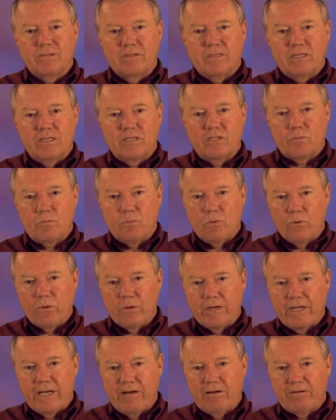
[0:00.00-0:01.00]
It's
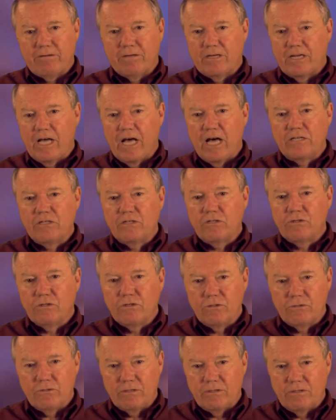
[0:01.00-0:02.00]
poured out
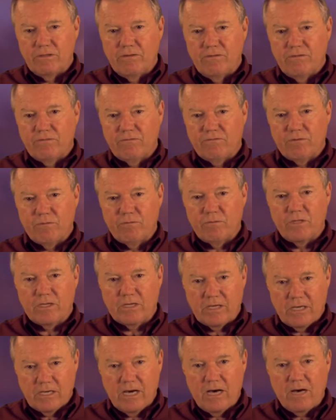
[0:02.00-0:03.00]
undiluted from the
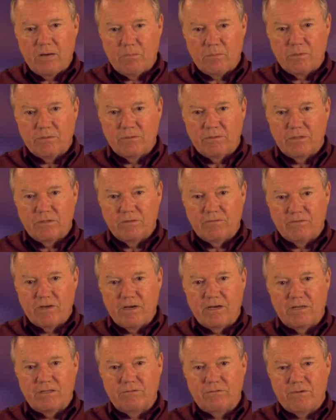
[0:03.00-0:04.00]
cup of
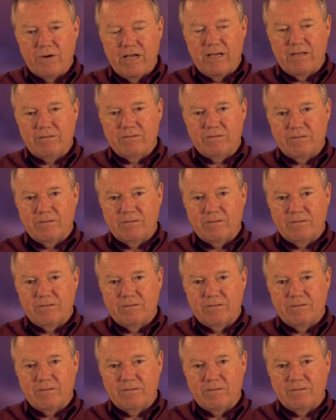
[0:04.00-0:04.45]
God's wrath.